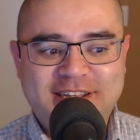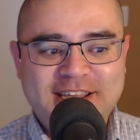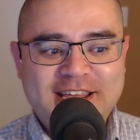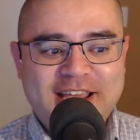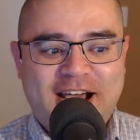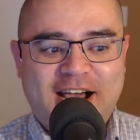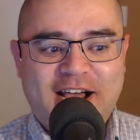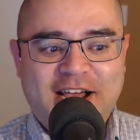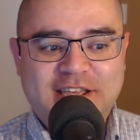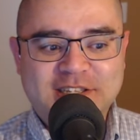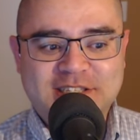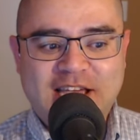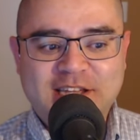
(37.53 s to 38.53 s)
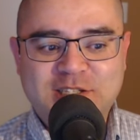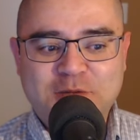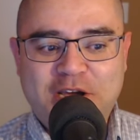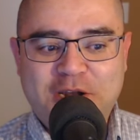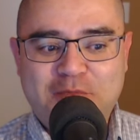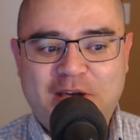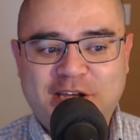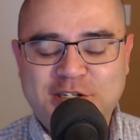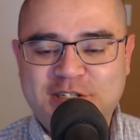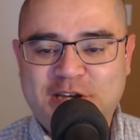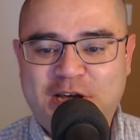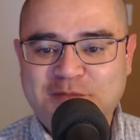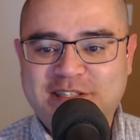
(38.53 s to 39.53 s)
Because right. uh, as you might imagine,
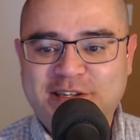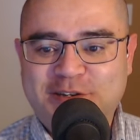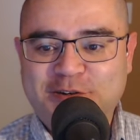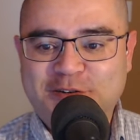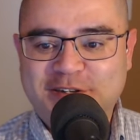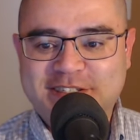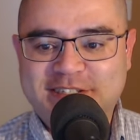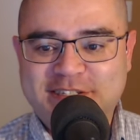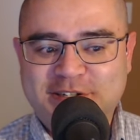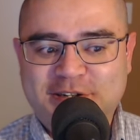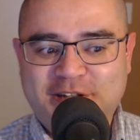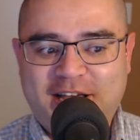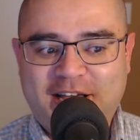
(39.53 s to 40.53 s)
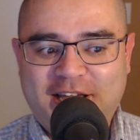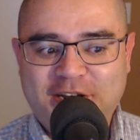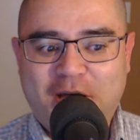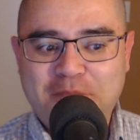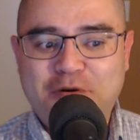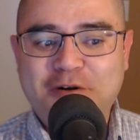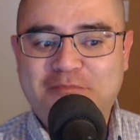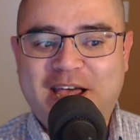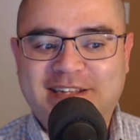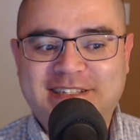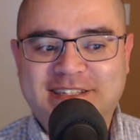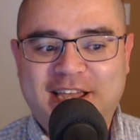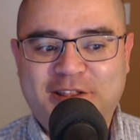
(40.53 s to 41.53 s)
Tom's theater is still uh, not put back
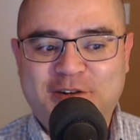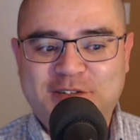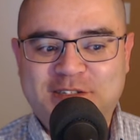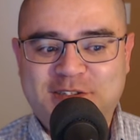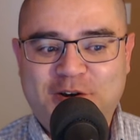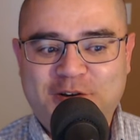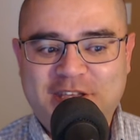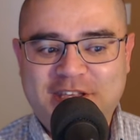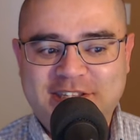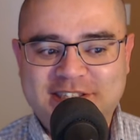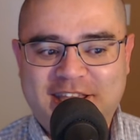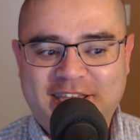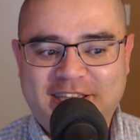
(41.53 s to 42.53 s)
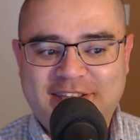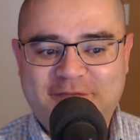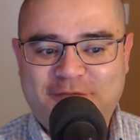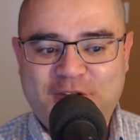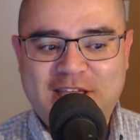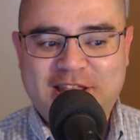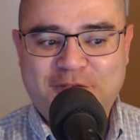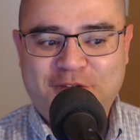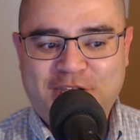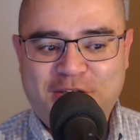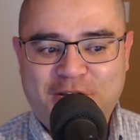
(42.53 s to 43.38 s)
together, so he's like, forget the video.